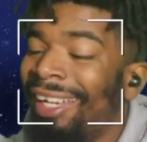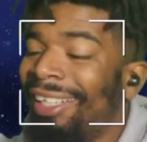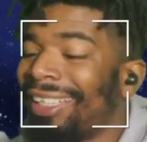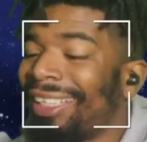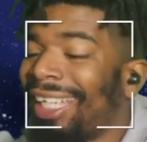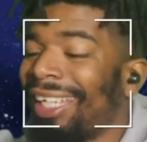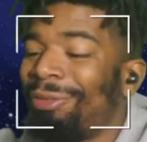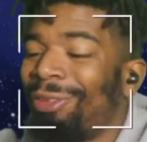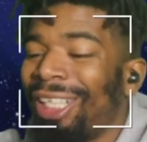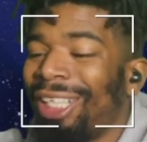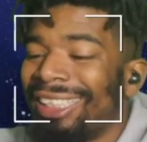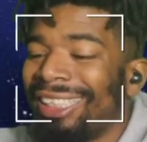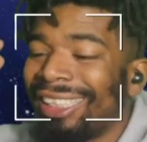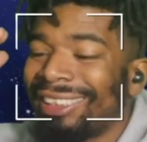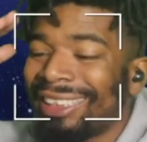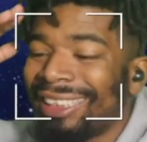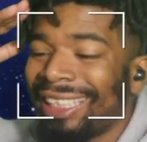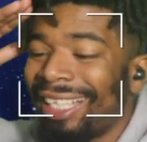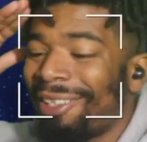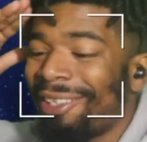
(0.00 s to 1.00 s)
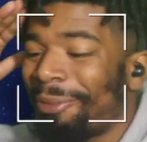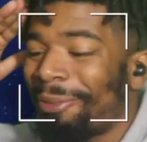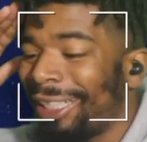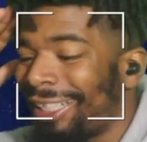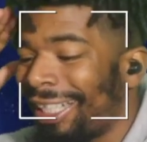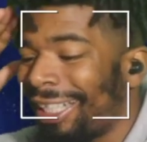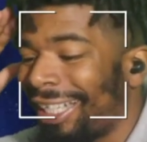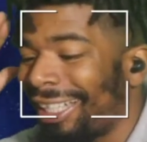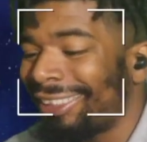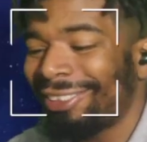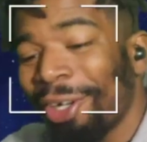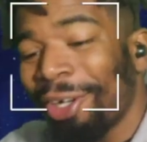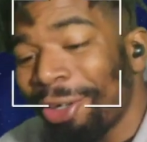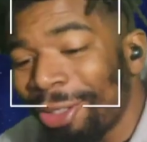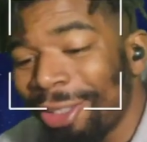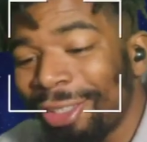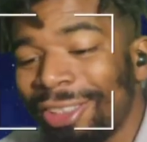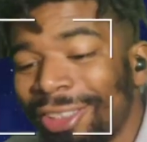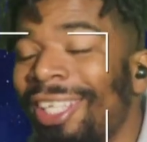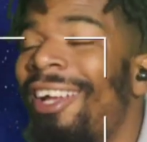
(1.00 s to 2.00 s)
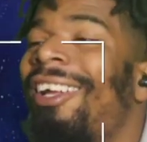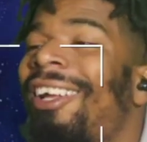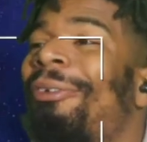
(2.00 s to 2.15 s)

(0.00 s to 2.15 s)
Can't forget to shout out my guy Serge.